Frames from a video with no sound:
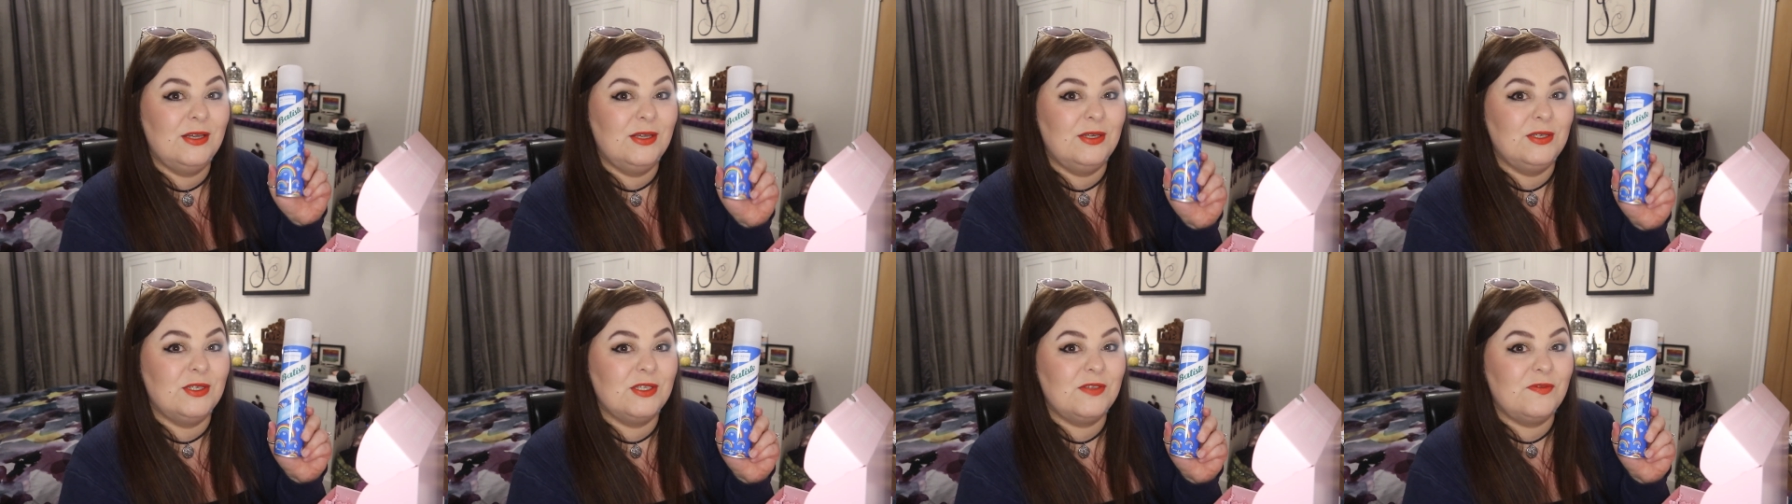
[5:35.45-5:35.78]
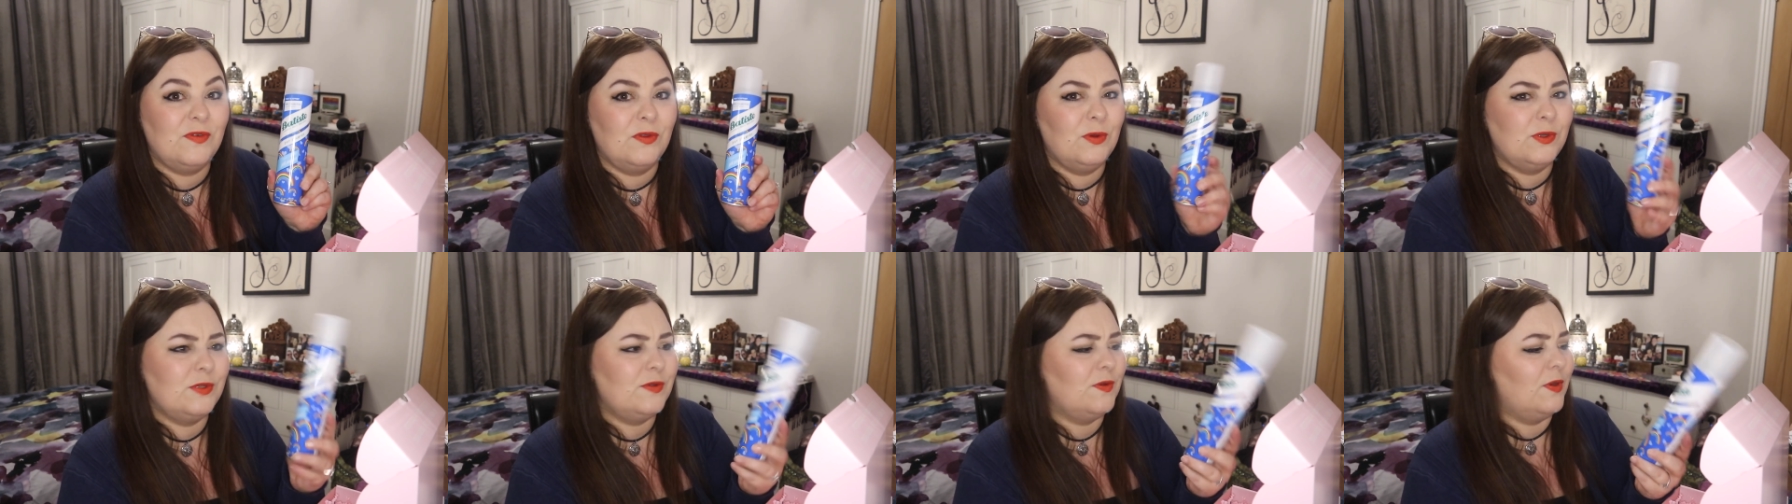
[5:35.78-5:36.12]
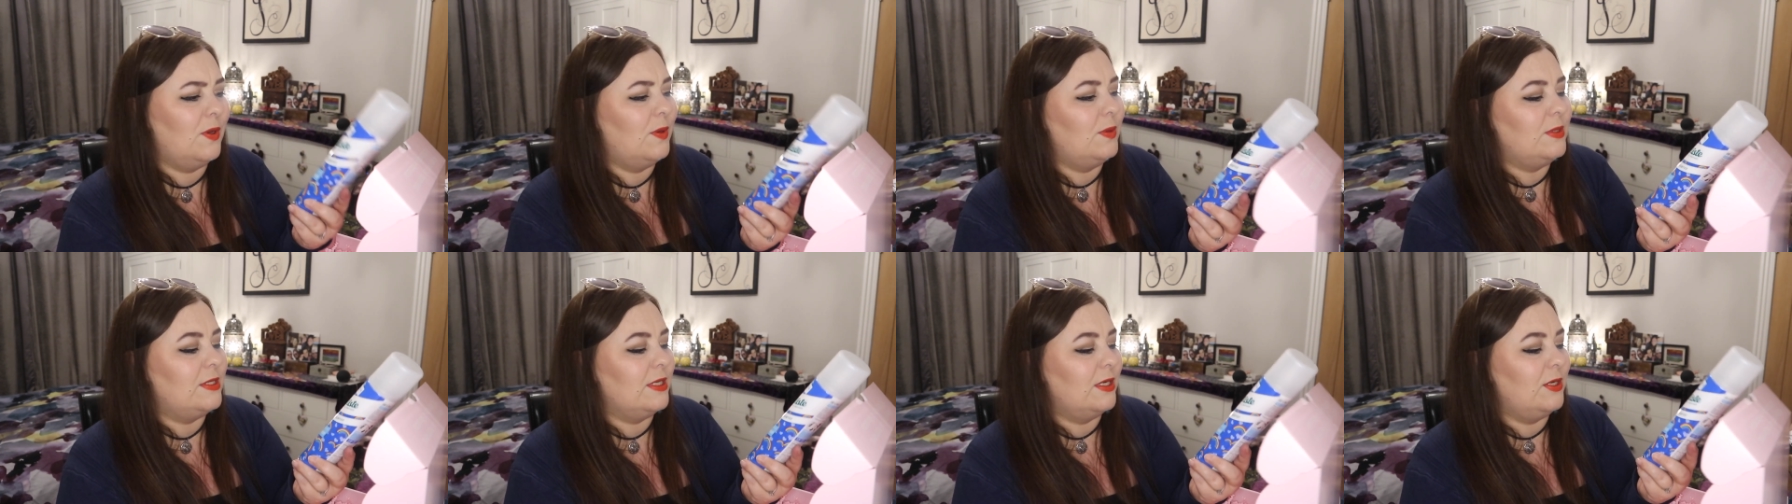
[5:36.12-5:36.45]
just for those of
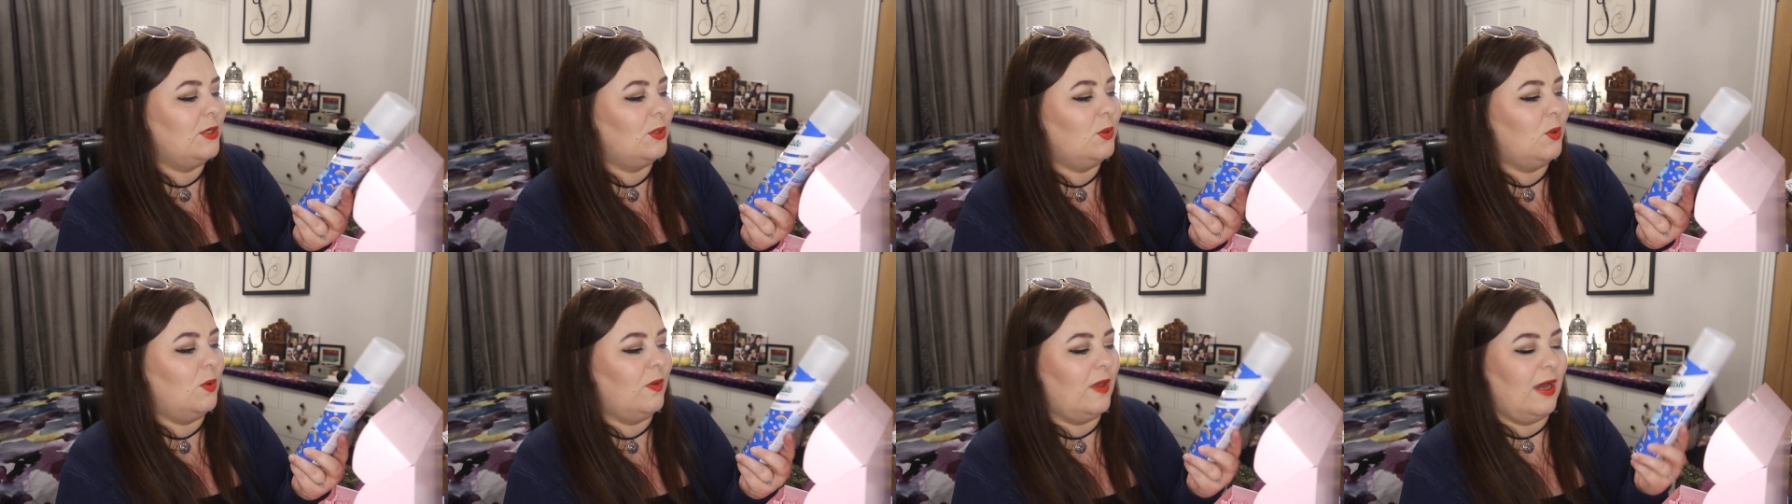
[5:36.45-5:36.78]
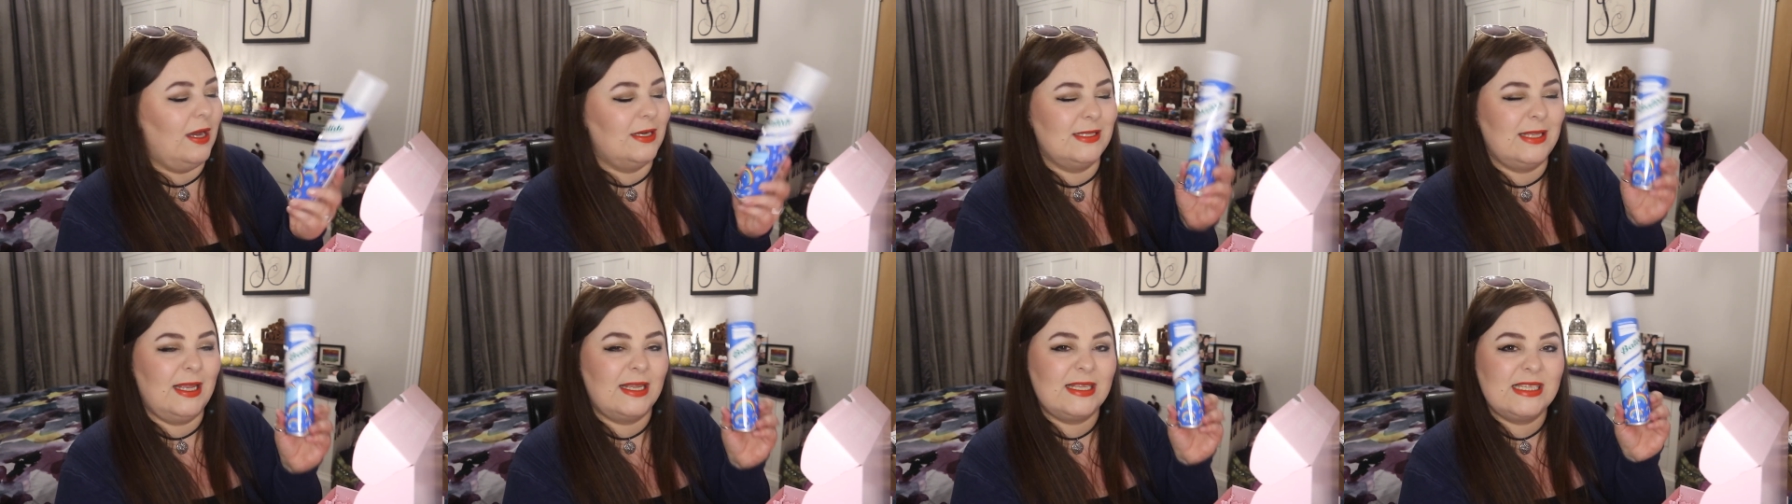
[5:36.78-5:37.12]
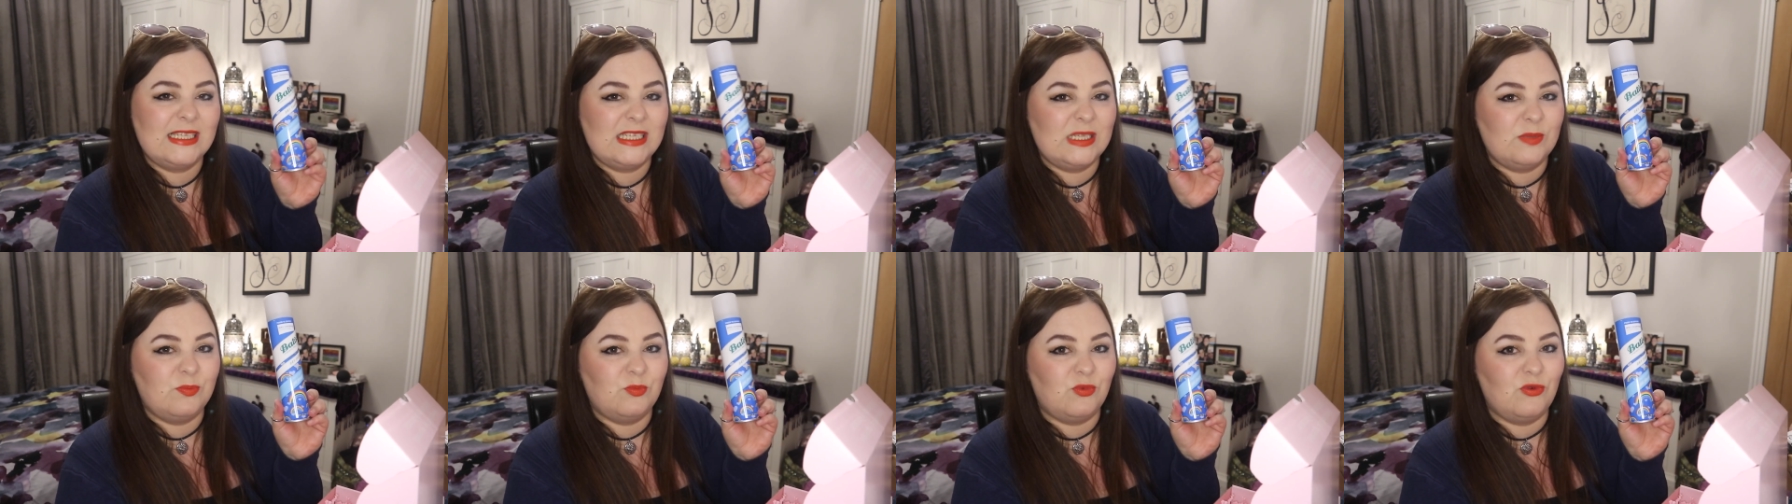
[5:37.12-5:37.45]
you who didn't know that it's like a
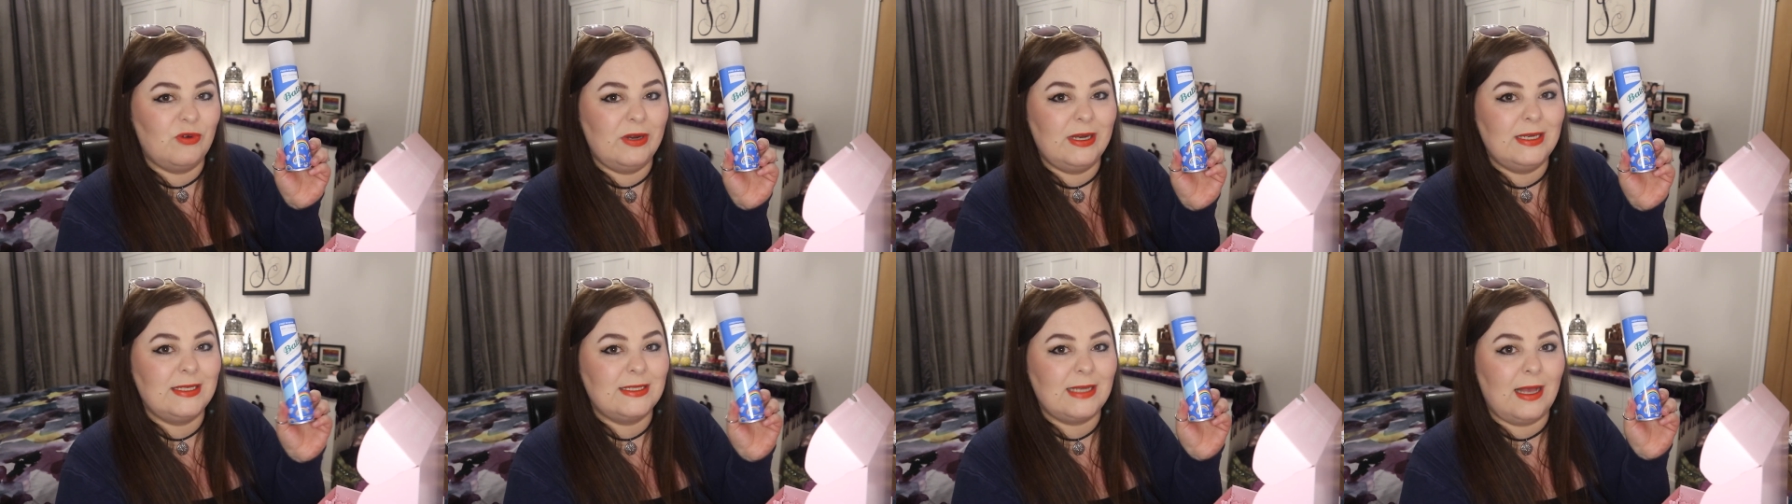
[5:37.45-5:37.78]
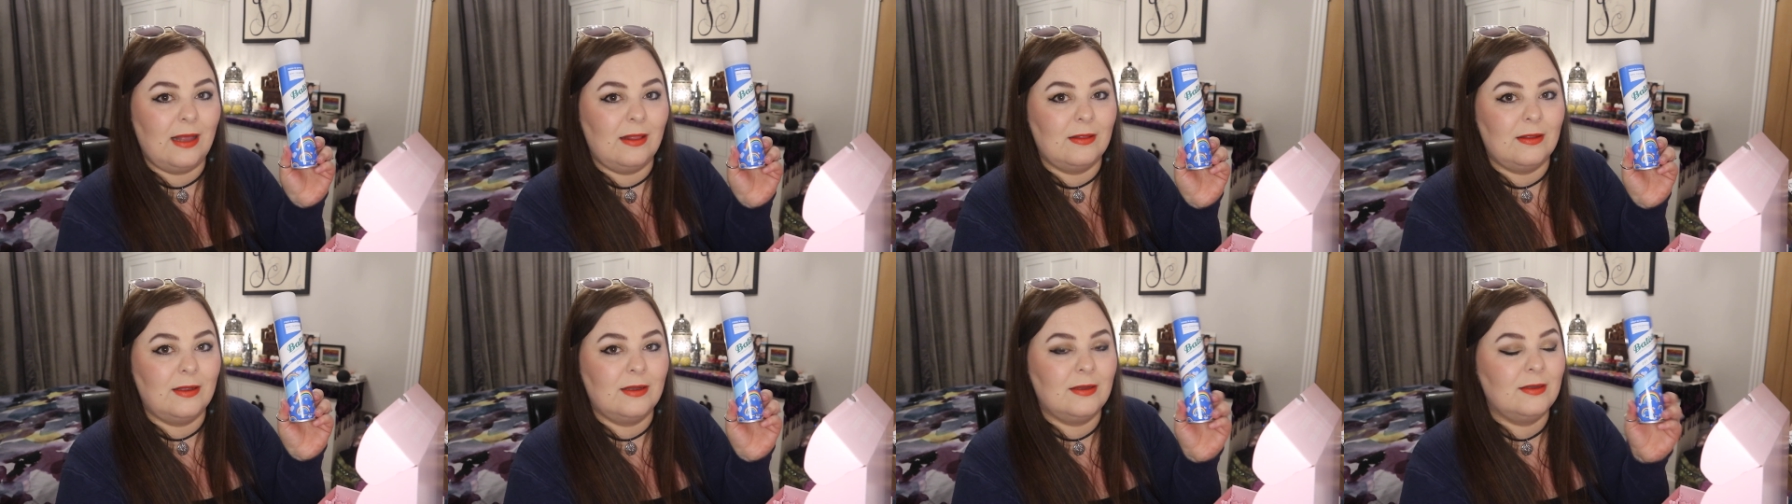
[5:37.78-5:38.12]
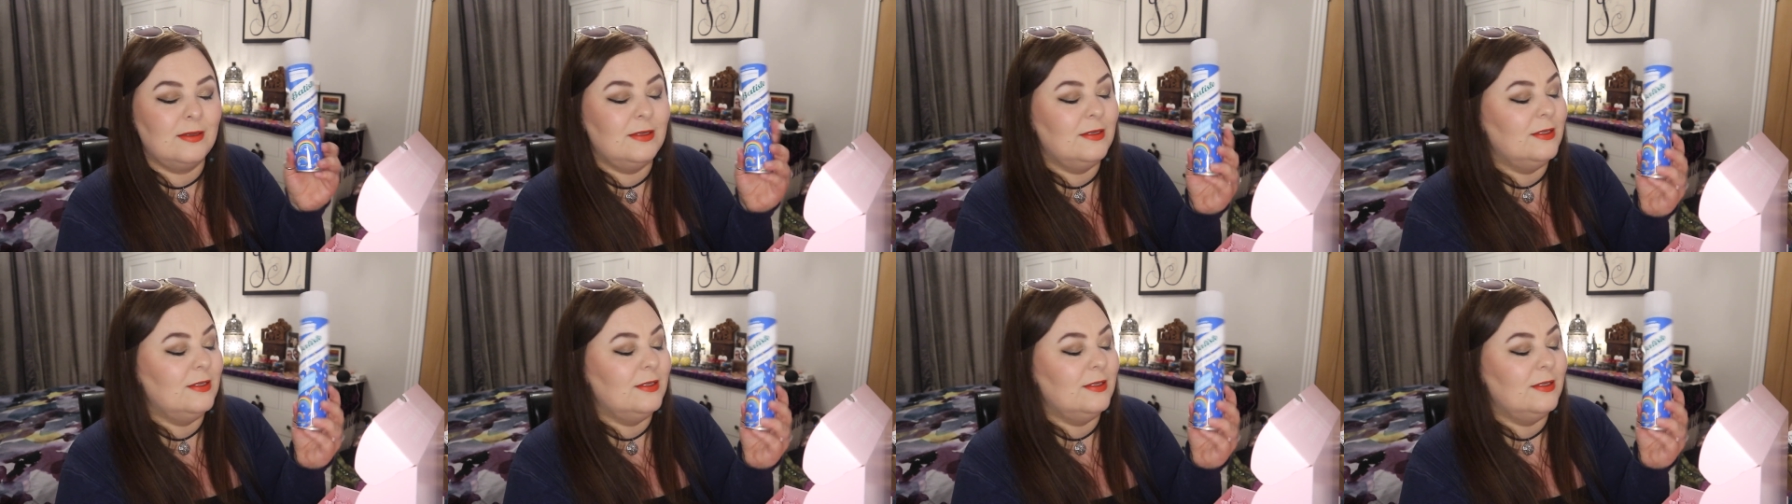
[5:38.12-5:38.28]
spray talc